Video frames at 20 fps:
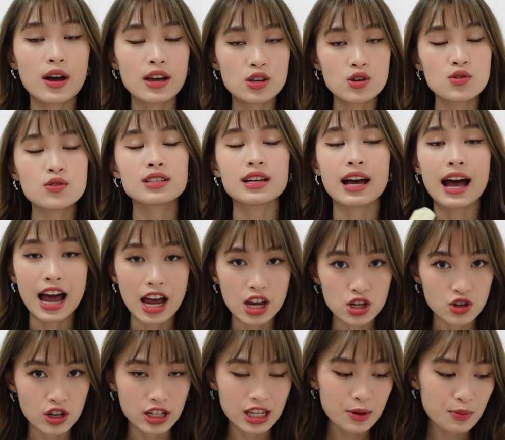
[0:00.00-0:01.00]
use a
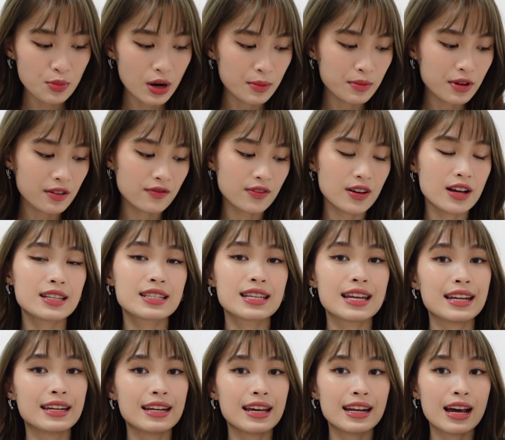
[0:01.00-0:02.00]
hydrating primer first,
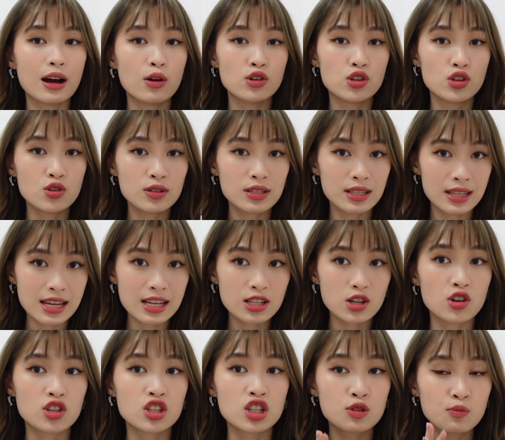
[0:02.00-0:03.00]
and then I'll use this
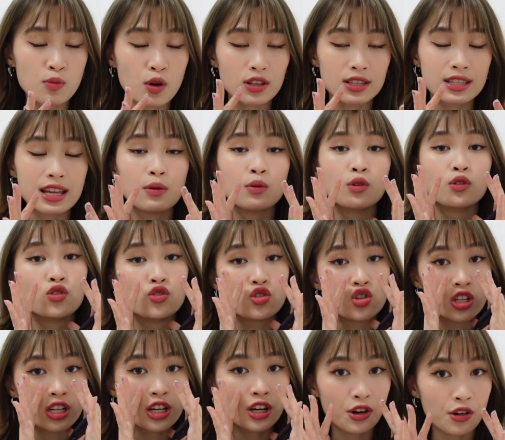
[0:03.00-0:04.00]
on spots that will
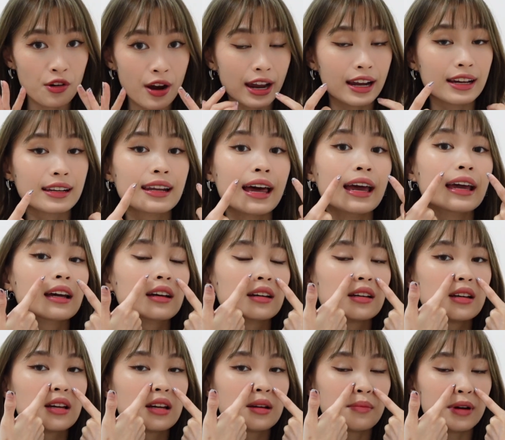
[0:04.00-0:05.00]
usually crack, like
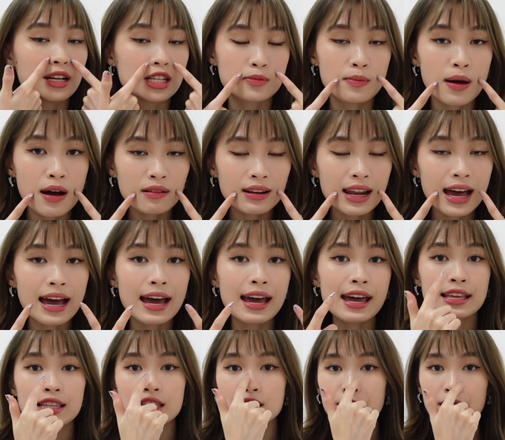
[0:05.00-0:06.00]
my smile
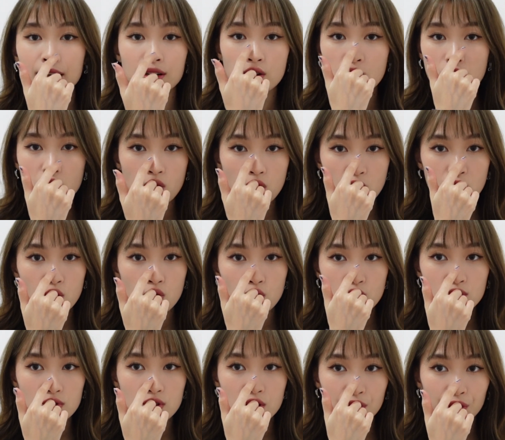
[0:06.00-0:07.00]
lines, my
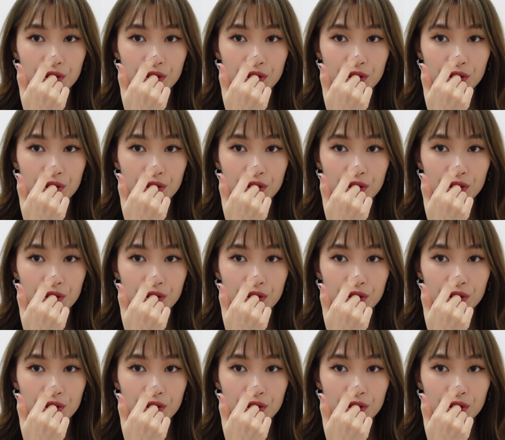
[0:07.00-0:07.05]
nose, you